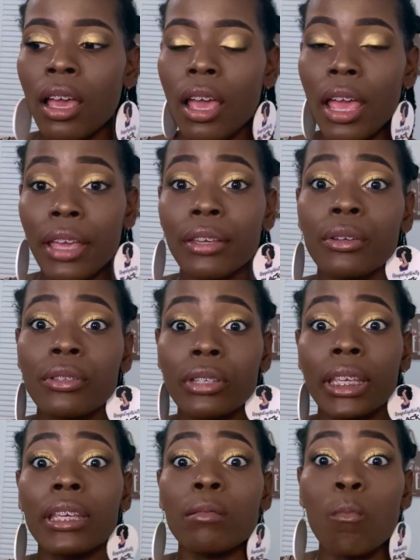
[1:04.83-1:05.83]
angry to
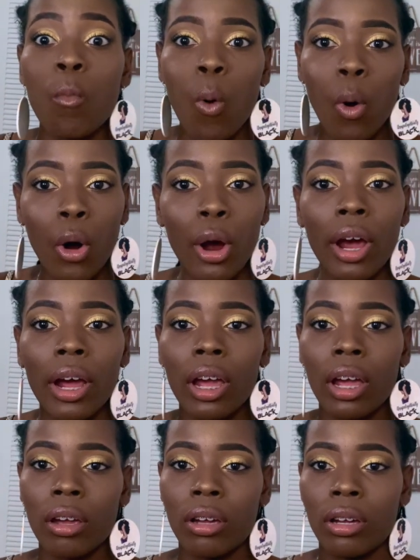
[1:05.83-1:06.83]
eat more
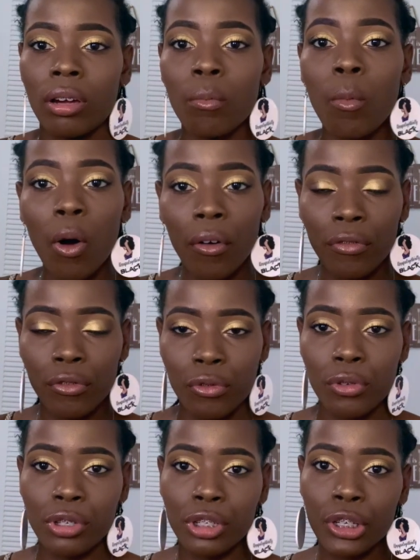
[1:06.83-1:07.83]
more
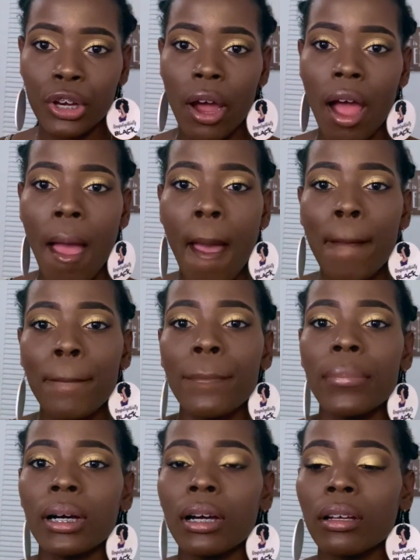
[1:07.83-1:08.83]
food, you know.
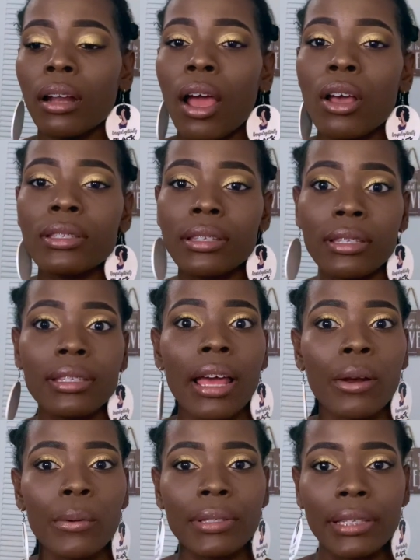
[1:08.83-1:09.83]
But since I
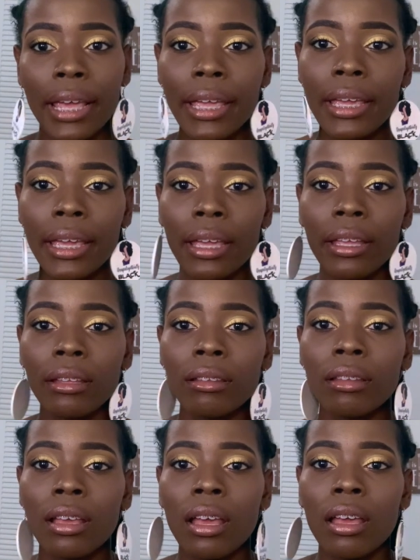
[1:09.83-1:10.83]
don't take it,
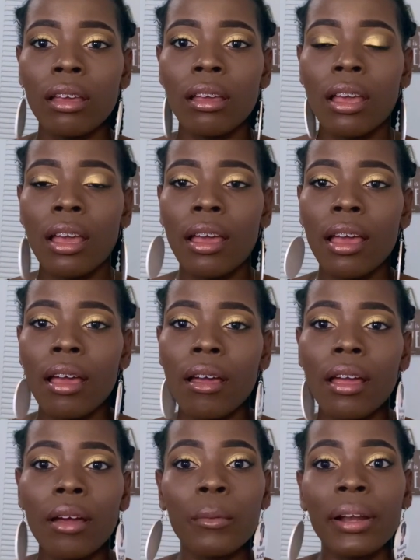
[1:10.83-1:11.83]

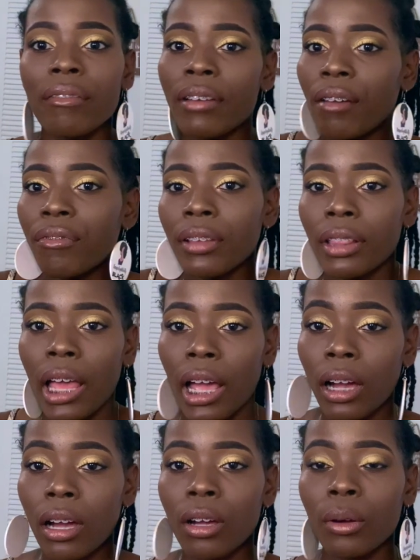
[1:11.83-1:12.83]
whenever I feel like
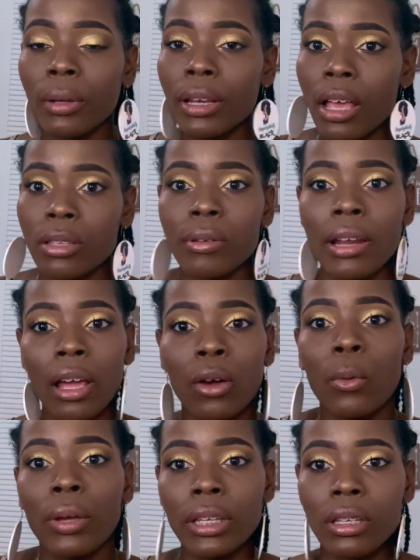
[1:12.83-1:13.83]
hungry, that's when I
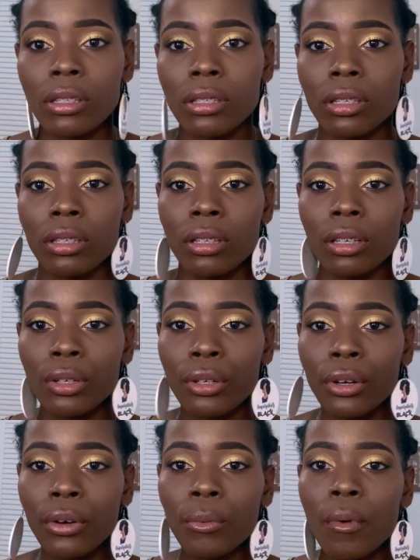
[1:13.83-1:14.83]
go eat, you
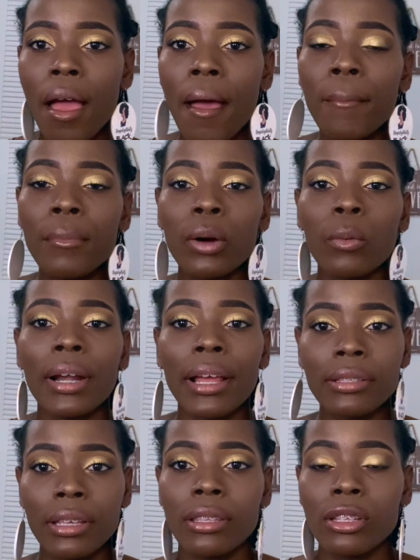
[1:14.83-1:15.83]
know. But when I
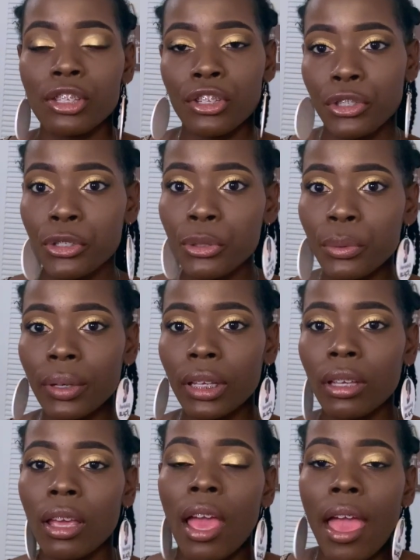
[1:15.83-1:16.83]
take the
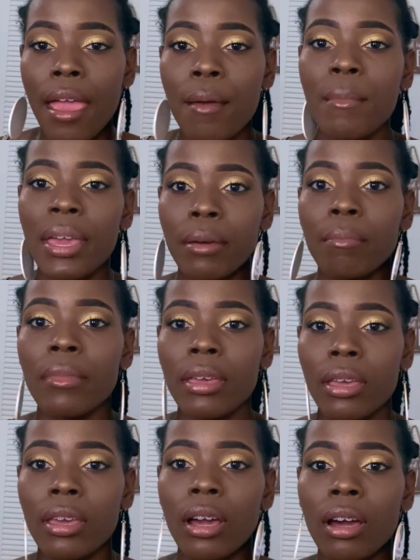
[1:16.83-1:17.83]
TECHUI, it make
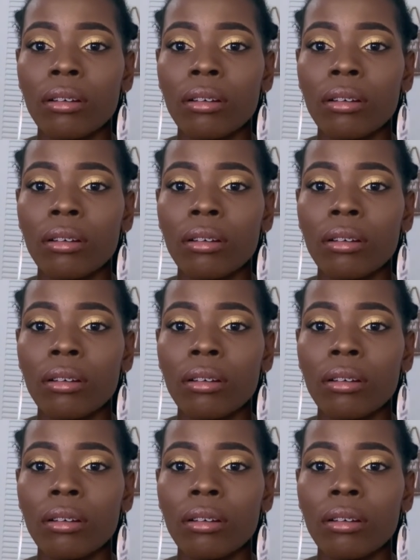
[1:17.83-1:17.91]
me